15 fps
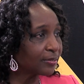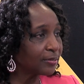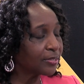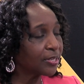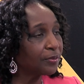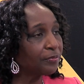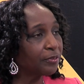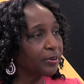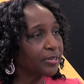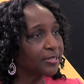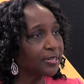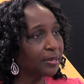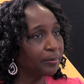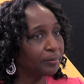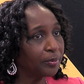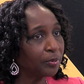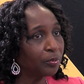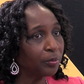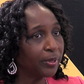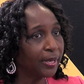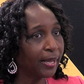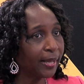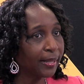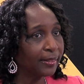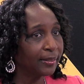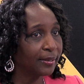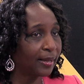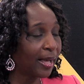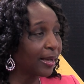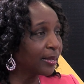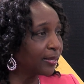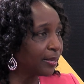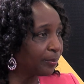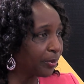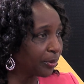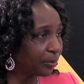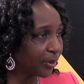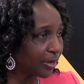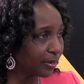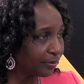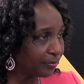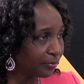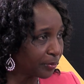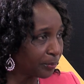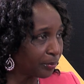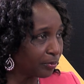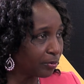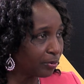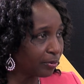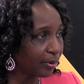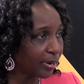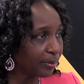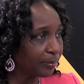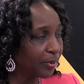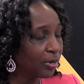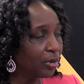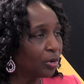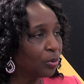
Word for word: Mm -hmm. Say, for example, we had the academic recovery program,